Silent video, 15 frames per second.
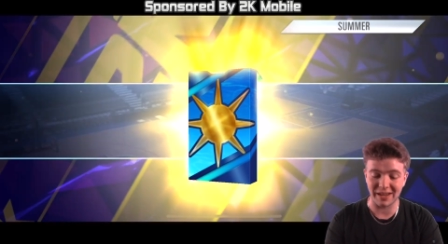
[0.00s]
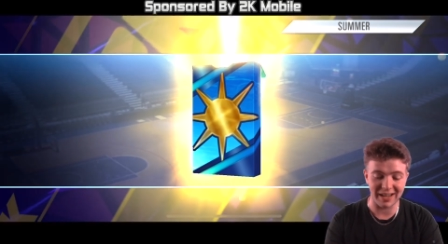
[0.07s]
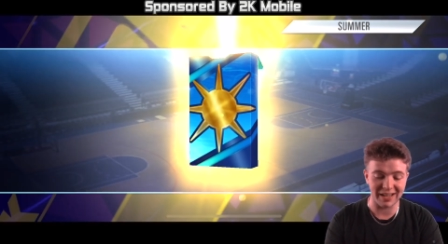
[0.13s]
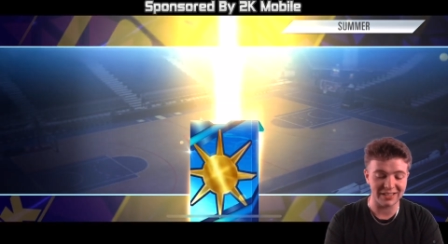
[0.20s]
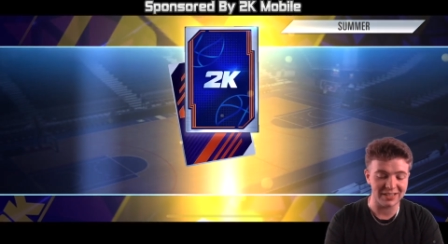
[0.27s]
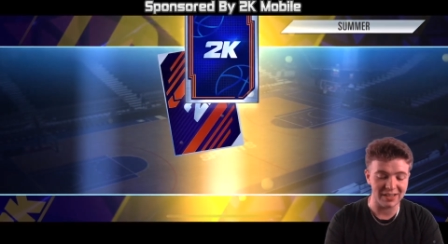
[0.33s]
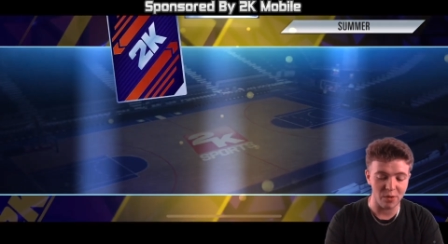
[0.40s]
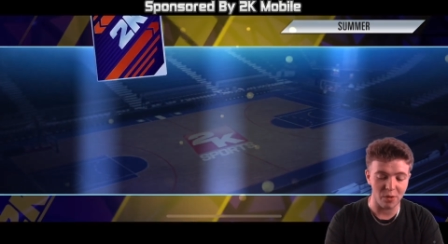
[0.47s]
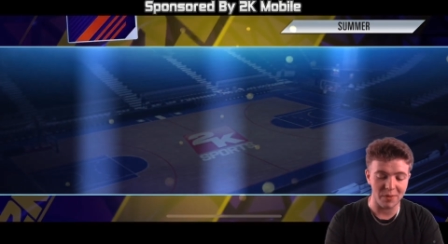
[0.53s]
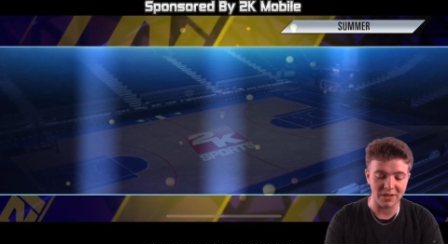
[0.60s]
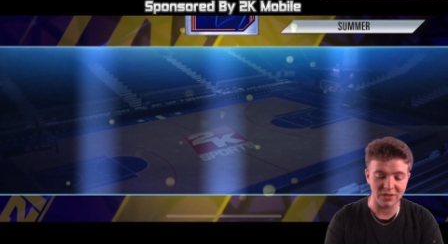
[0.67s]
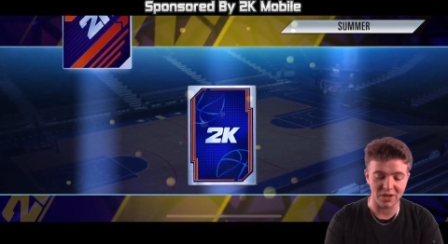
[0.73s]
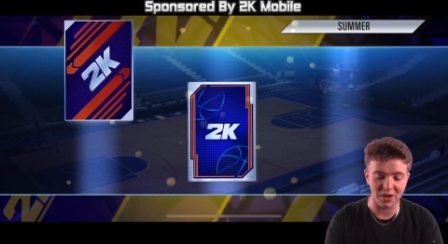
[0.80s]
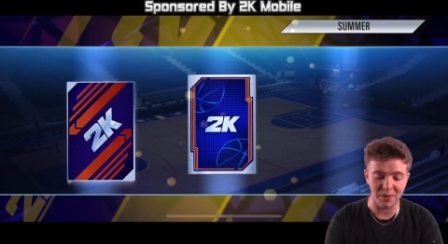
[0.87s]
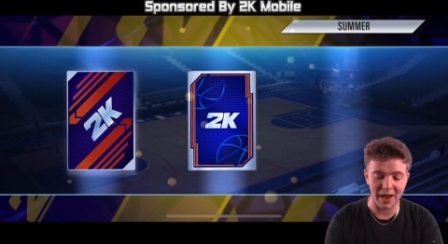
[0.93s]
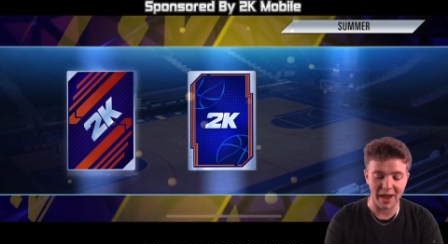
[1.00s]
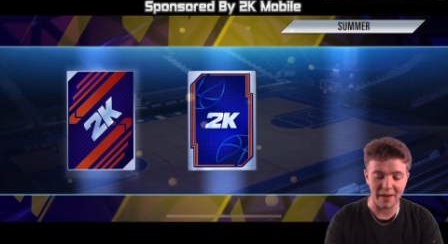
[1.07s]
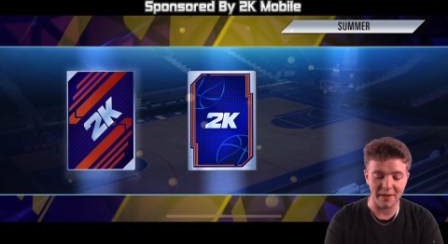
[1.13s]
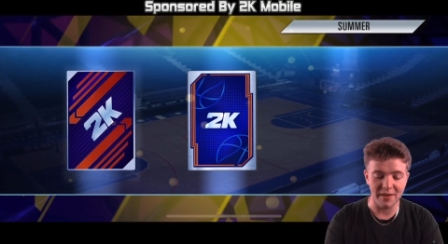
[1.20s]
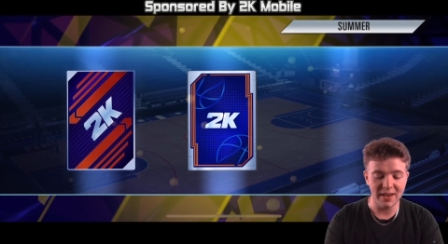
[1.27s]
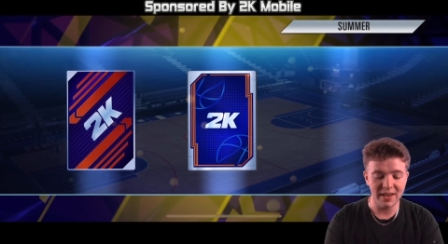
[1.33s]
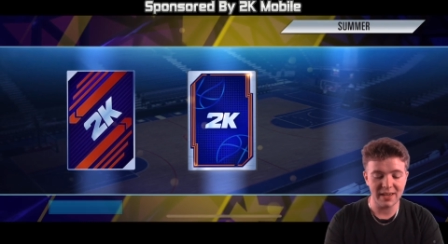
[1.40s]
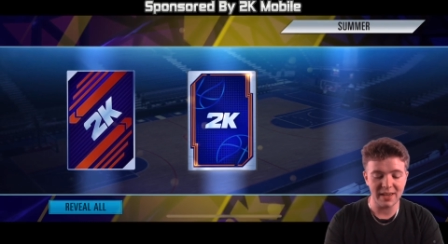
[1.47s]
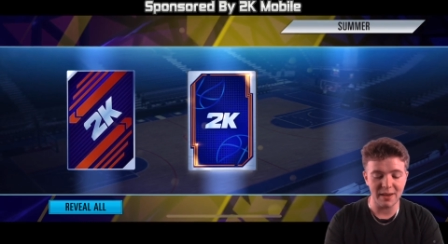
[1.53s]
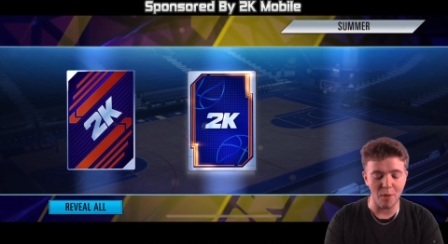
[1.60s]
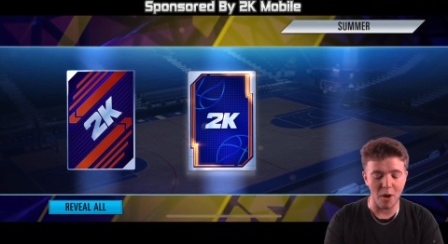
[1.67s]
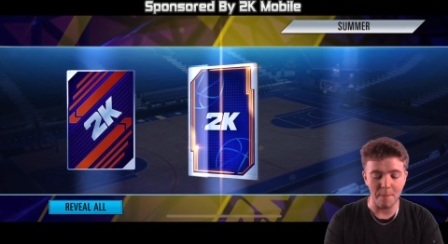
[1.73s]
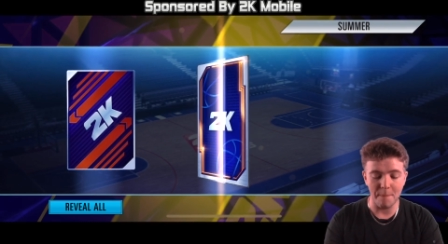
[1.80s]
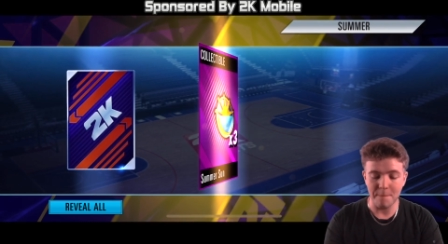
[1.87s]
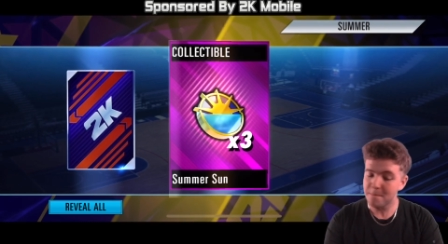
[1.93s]
Let's see what we can do here. Come
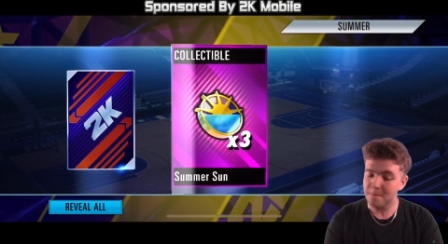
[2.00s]
on.